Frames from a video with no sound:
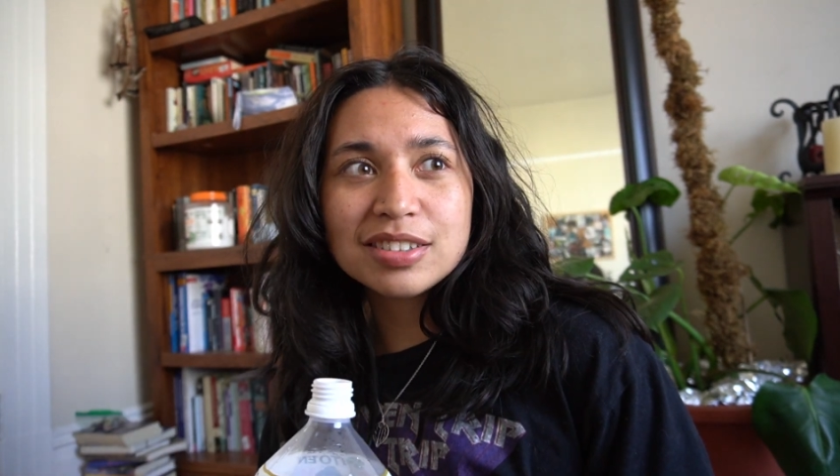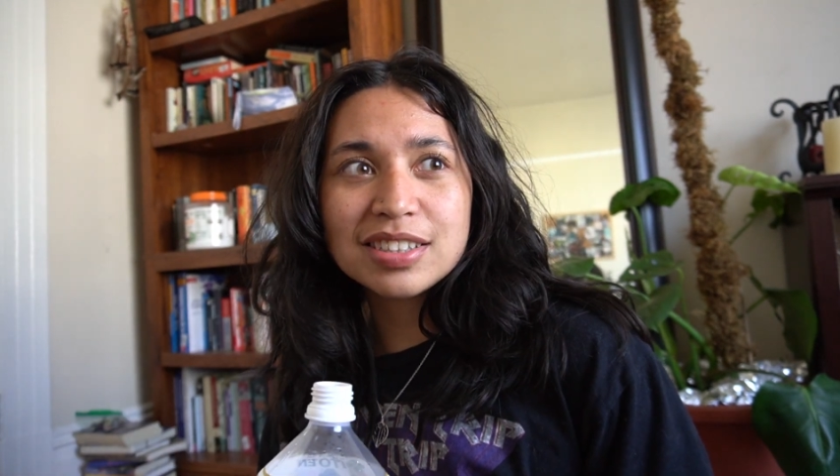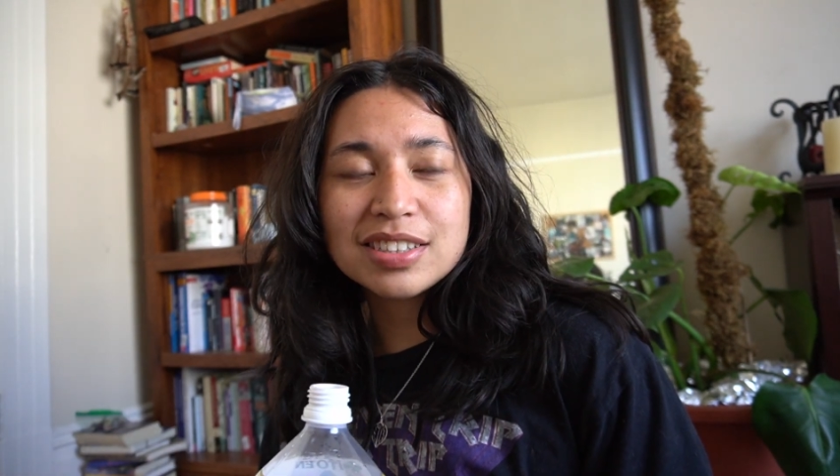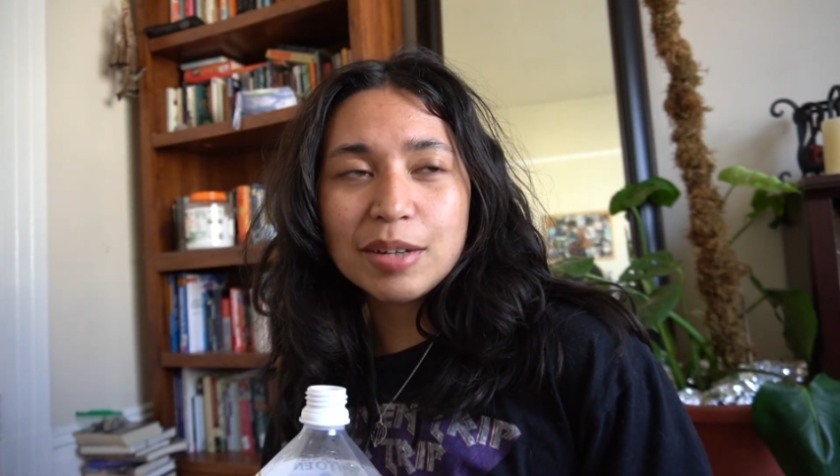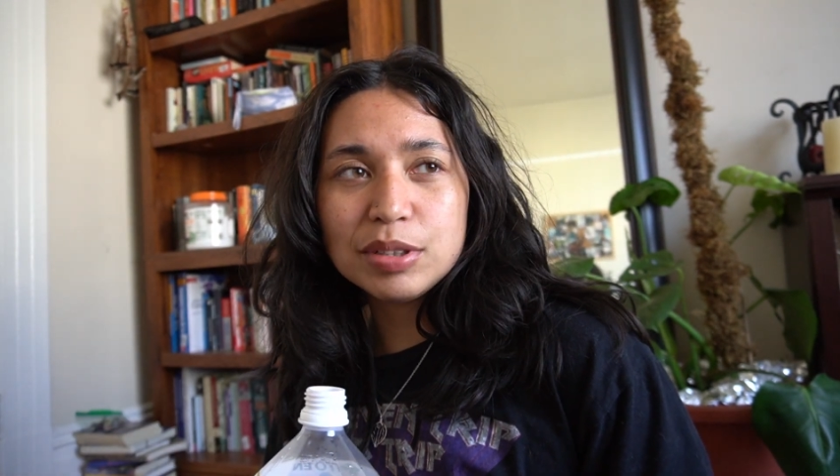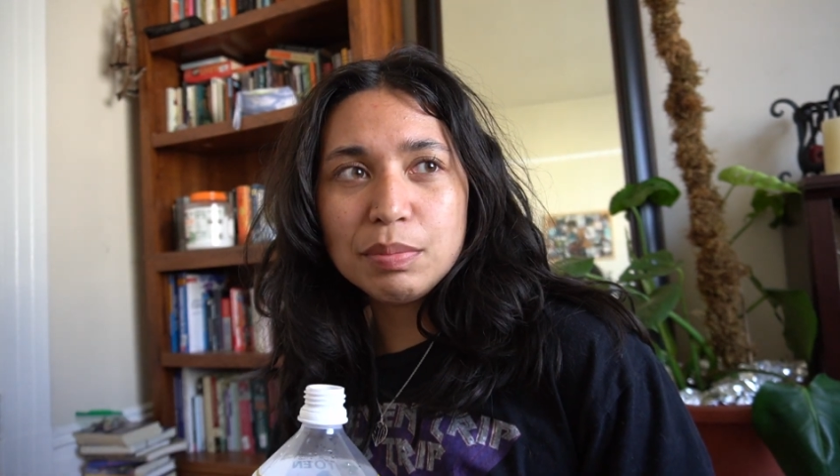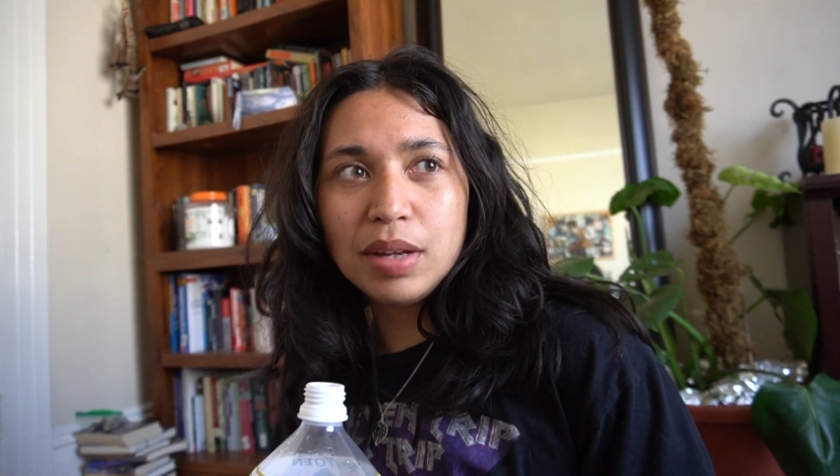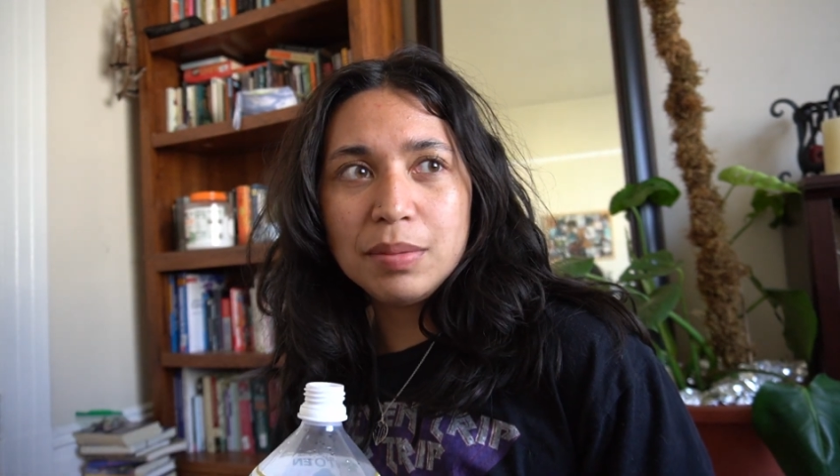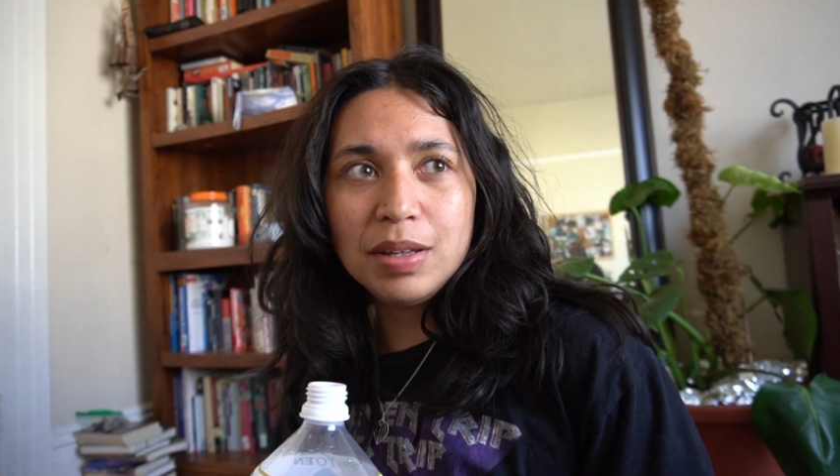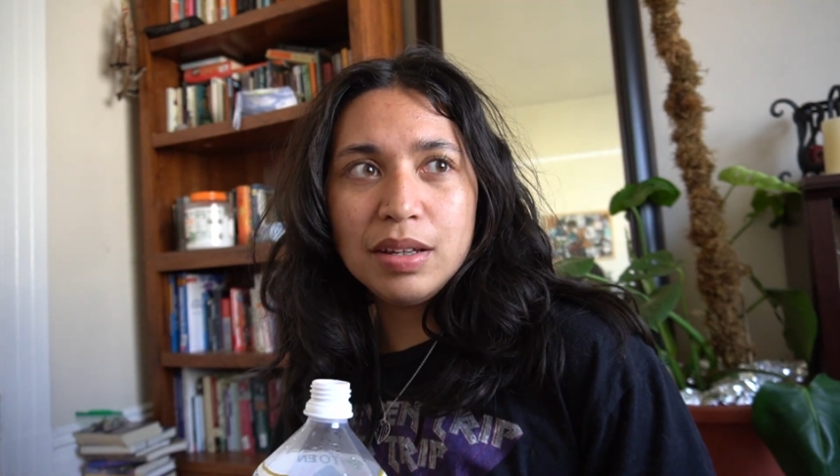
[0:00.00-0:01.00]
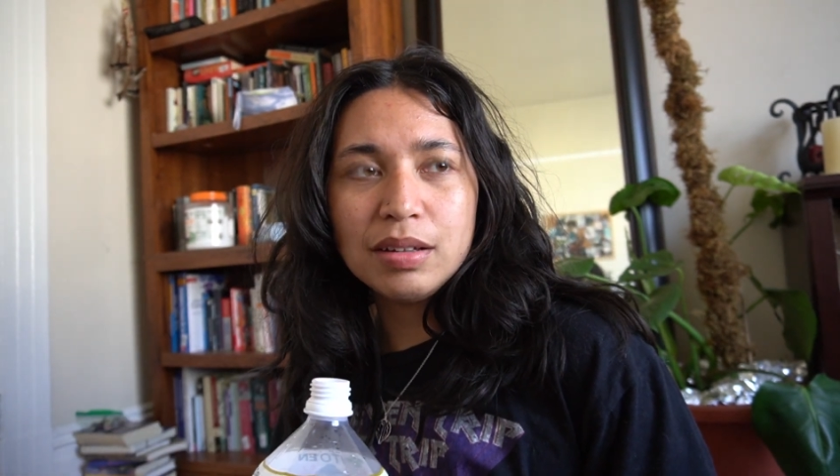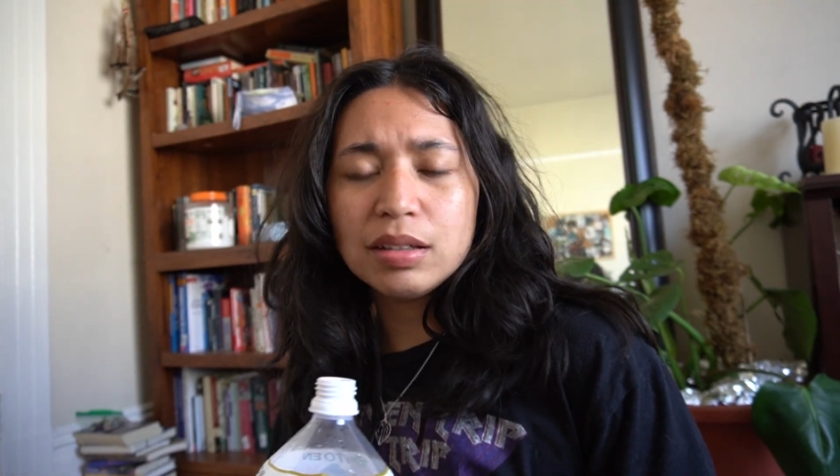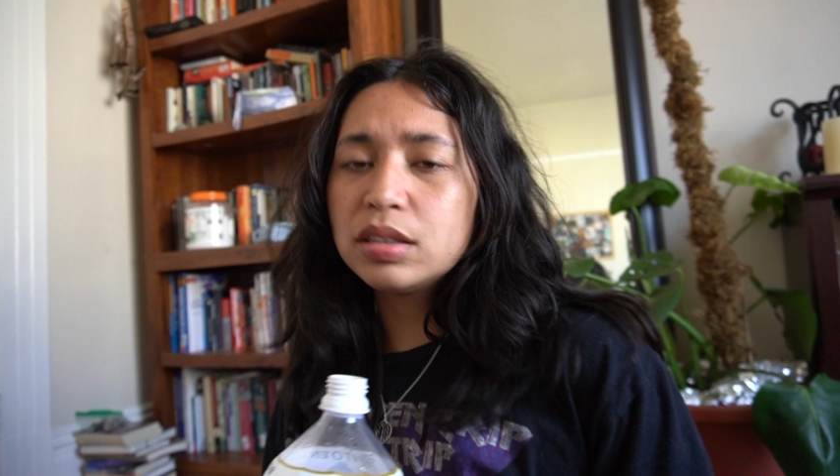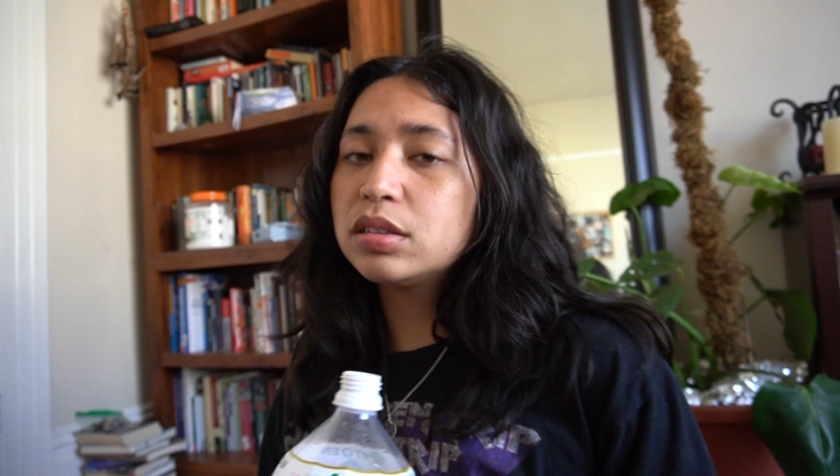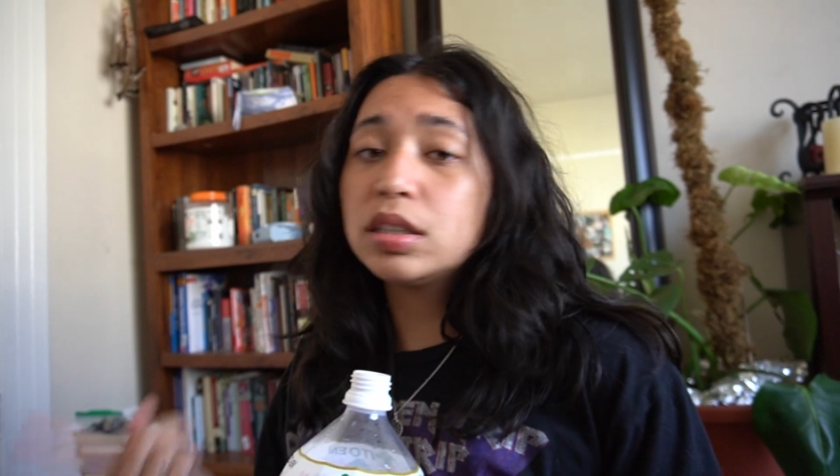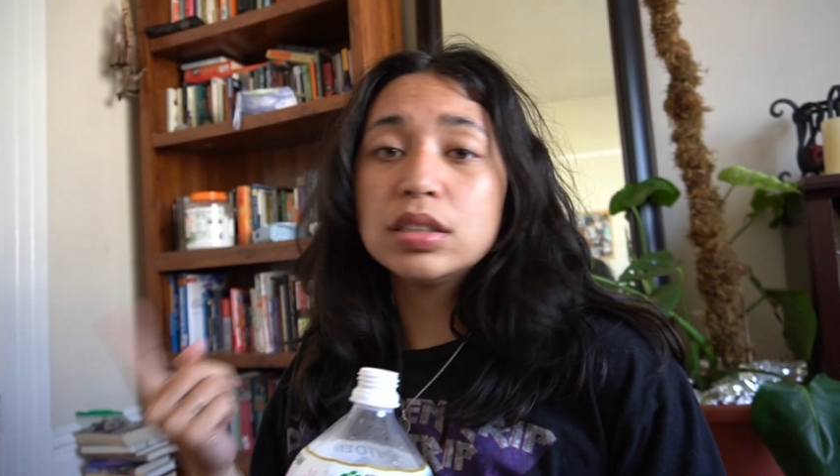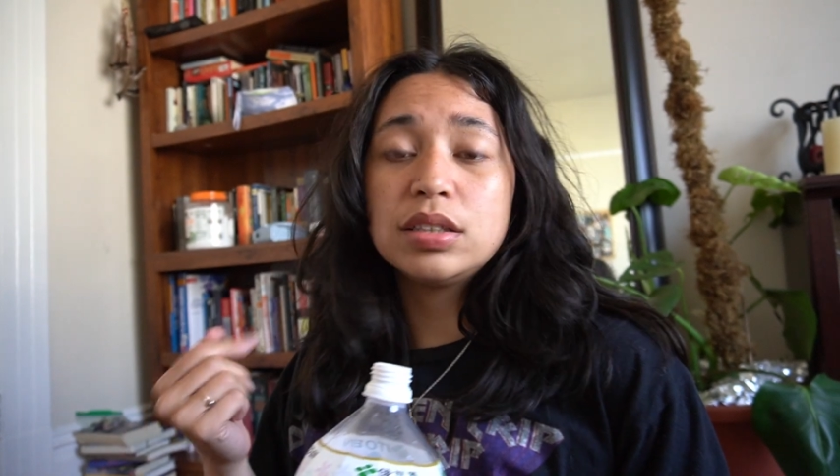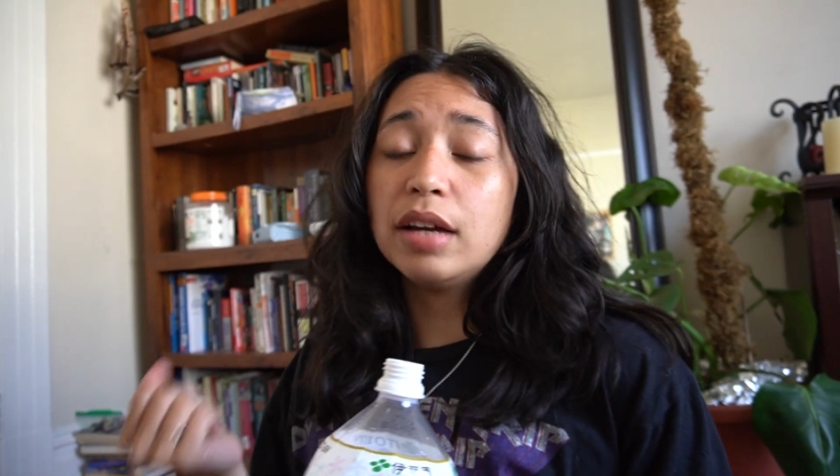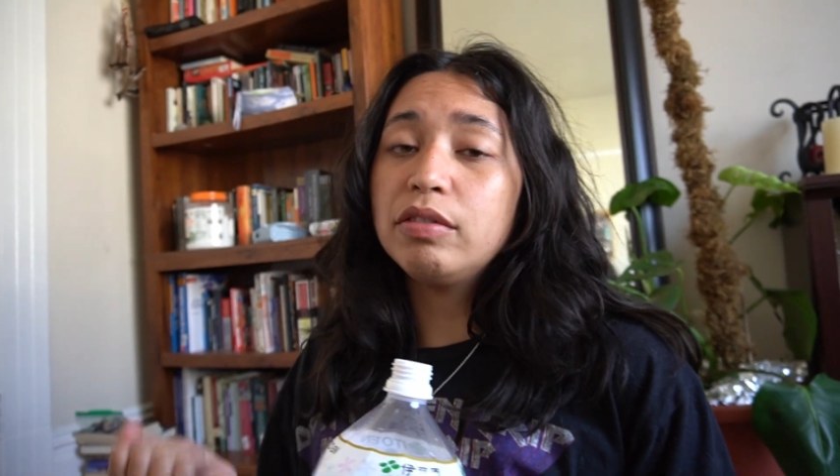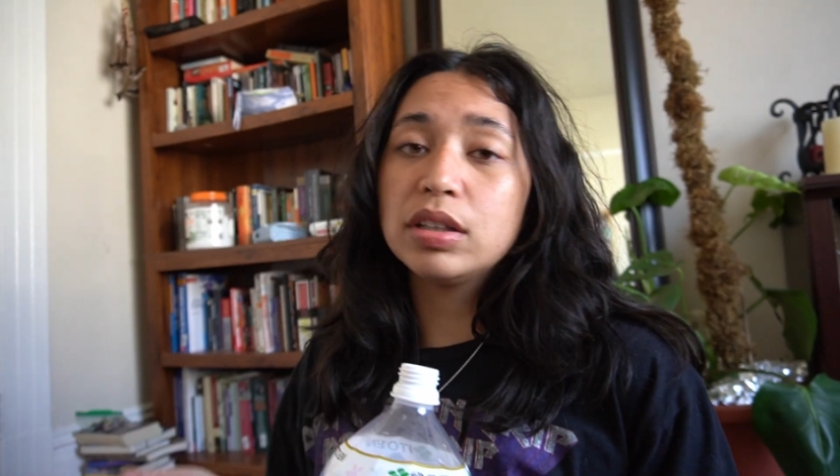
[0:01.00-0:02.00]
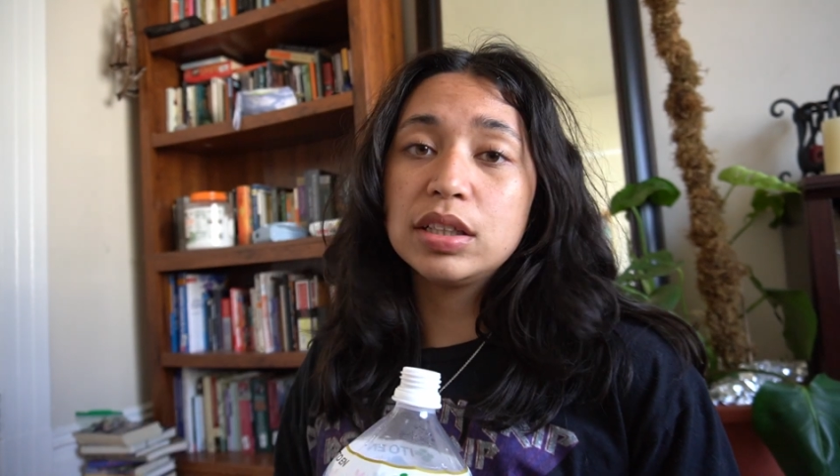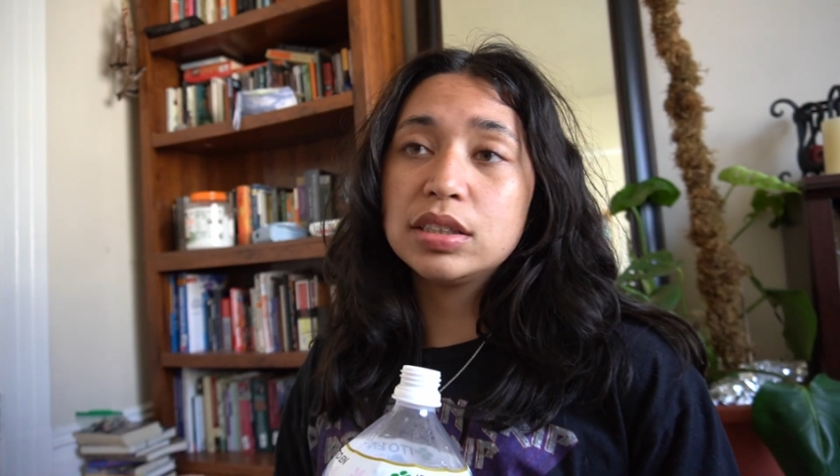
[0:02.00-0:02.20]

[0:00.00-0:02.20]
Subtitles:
since I was definitely